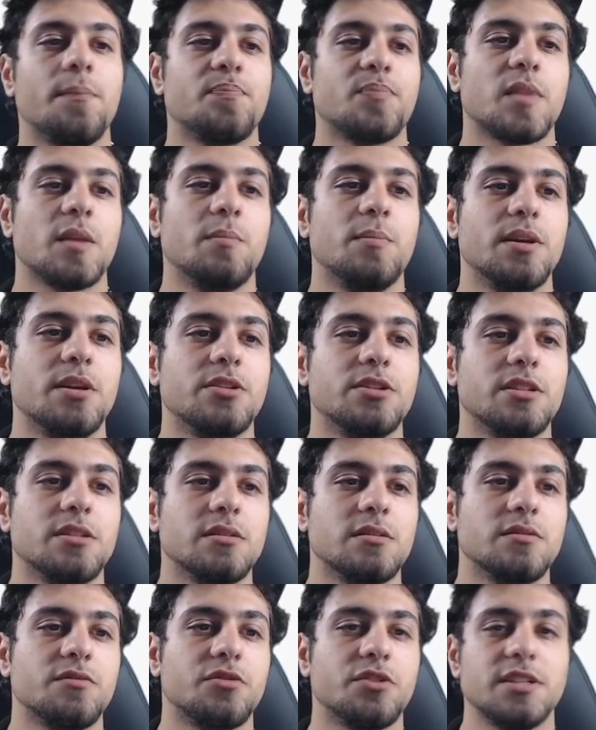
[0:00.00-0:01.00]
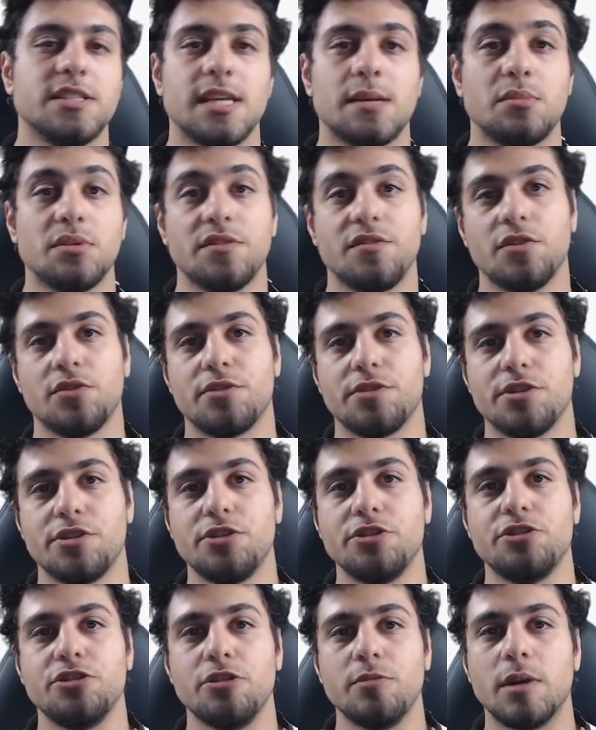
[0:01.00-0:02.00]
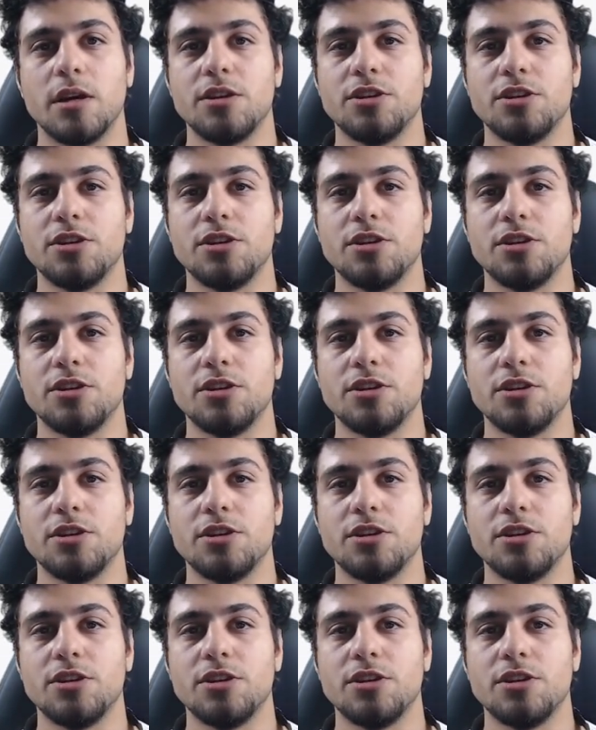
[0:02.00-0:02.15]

because for example, if you're a YouTuber,